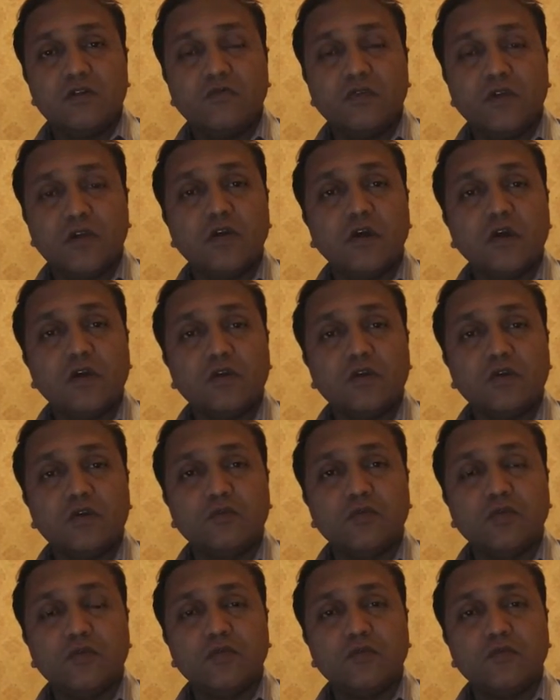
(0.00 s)
we got
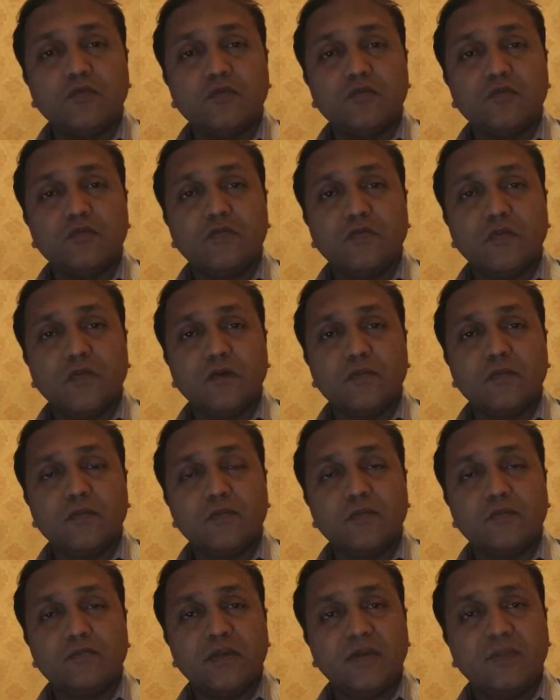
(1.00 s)
to move
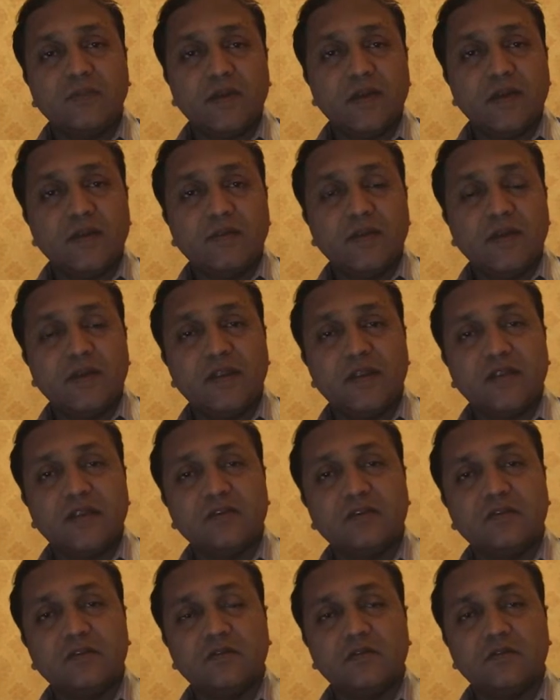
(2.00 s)
from people
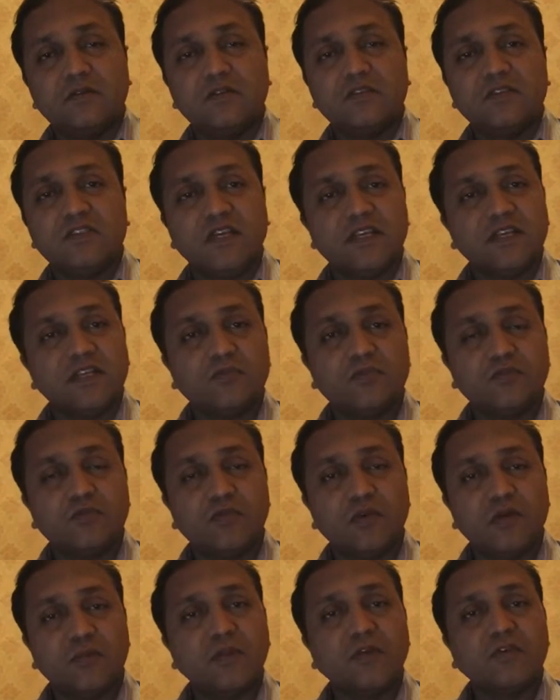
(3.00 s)
dependent setup
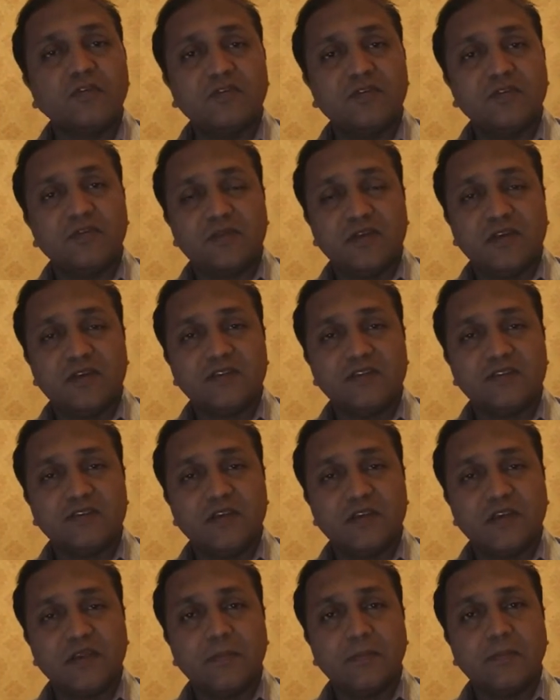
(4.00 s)
to a process dependent
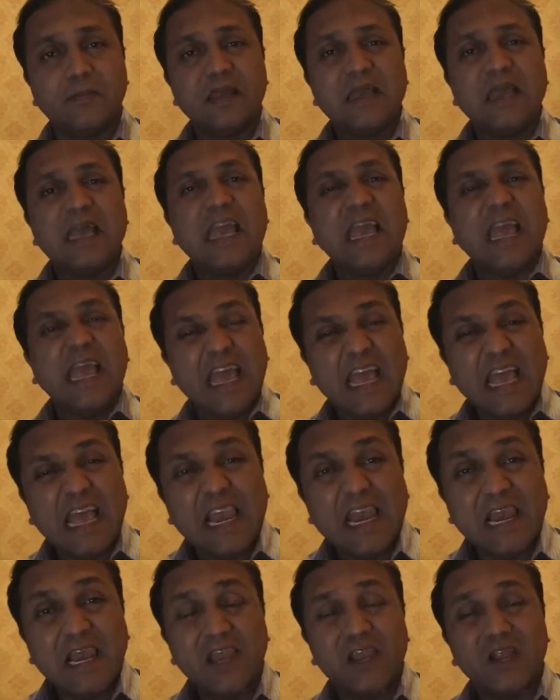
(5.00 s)
setup,
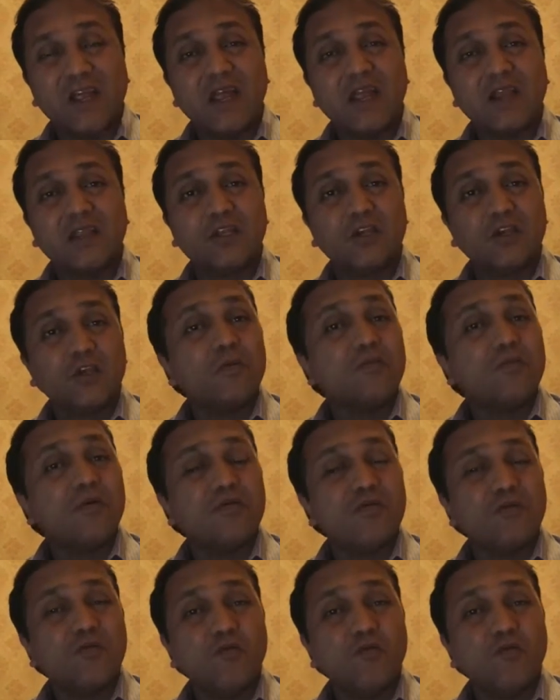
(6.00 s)
L at the top of